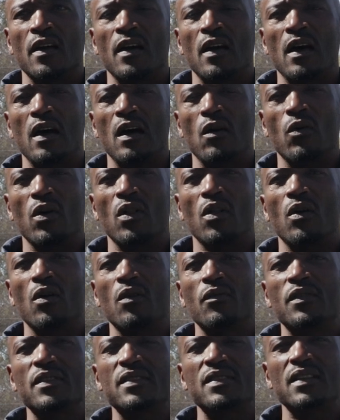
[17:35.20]
Well,
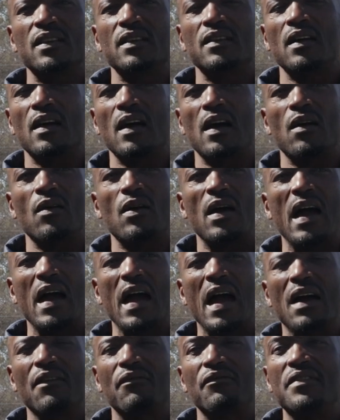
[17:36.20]
obviously,
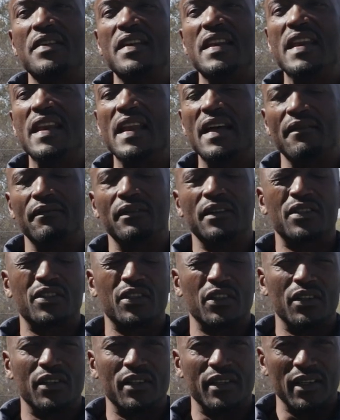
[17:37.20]
I've never
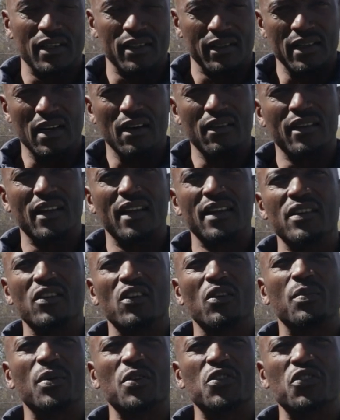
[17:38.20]
turned down any
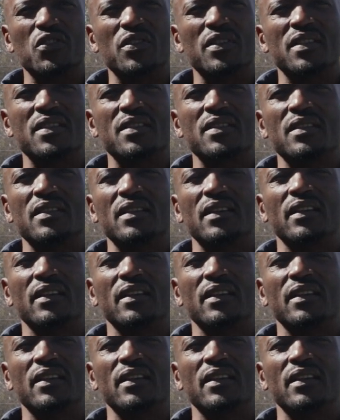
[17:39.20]
opportunity.